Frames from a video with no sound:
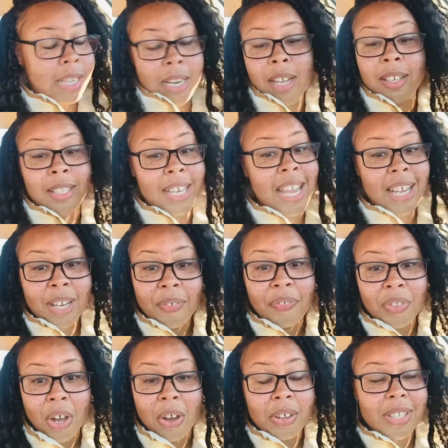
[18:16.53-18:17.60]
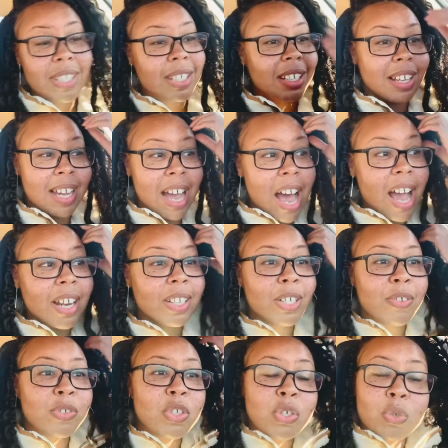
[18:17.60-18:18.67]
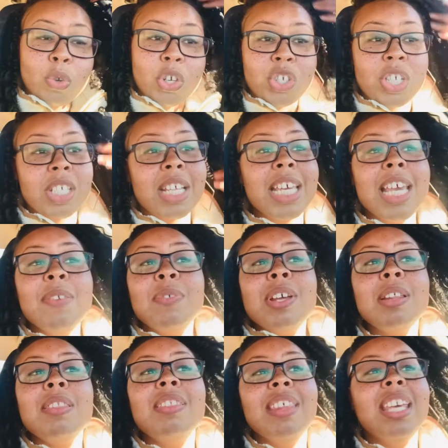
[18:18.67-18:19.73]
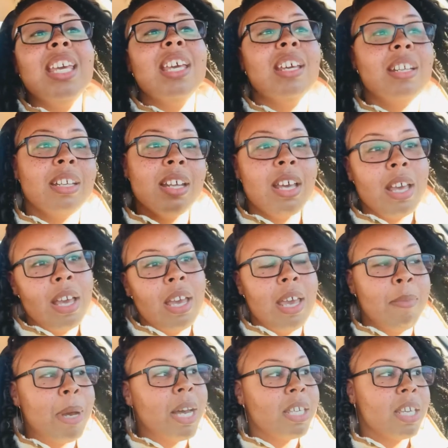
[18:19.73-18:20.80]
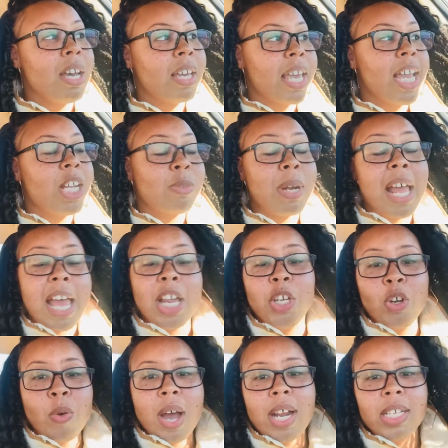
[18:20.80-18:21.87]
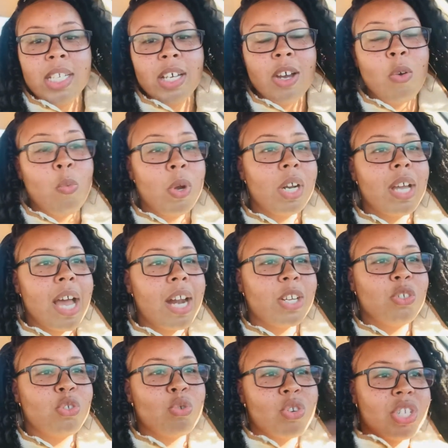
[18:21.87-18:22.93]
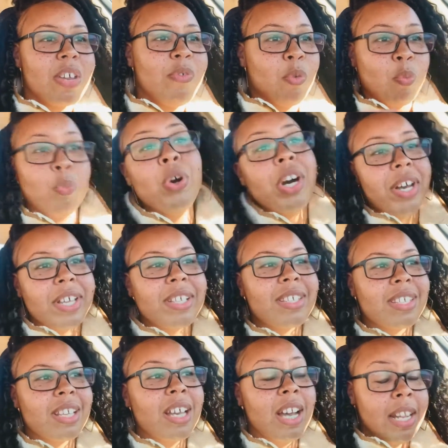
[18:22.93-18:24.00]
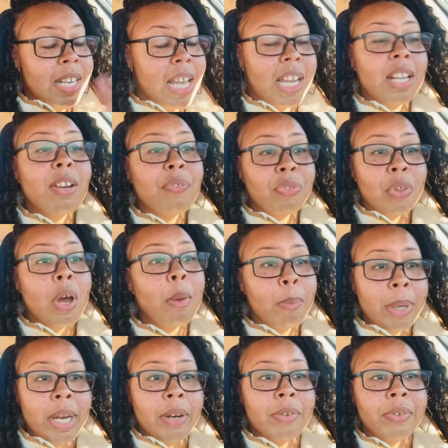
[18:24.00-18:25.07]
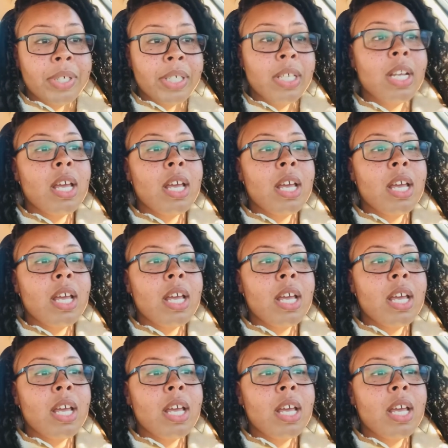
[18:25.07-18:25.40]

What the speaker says: Negative thoughts, cognitive distortions. Even then, in my young age, when I had no idea what a cognitive distortion was, a negative thought pattern,